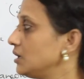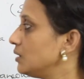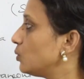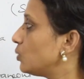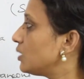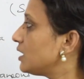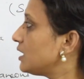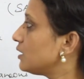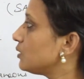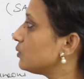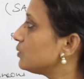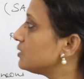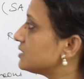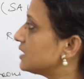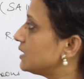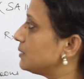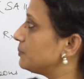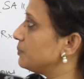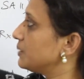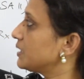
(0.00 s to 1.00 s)
What I'll do is
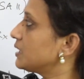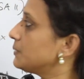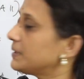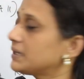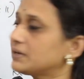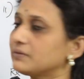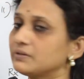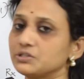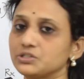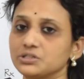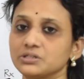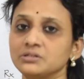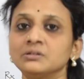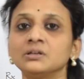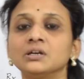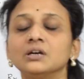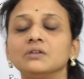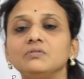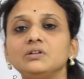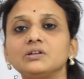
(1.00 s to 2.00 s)
I'll pick up a question,
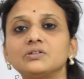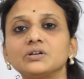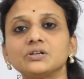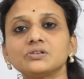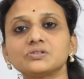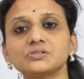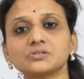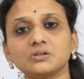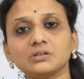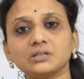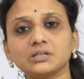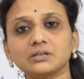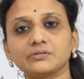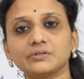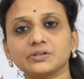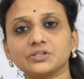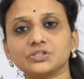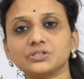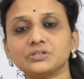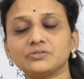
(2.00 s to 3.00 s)
we'll try to solve the
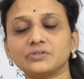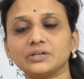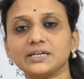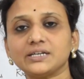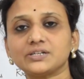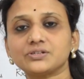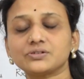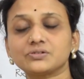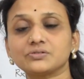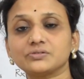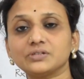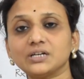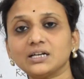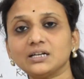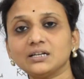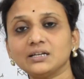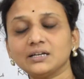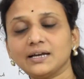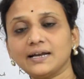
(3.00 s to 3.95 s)
question related to that,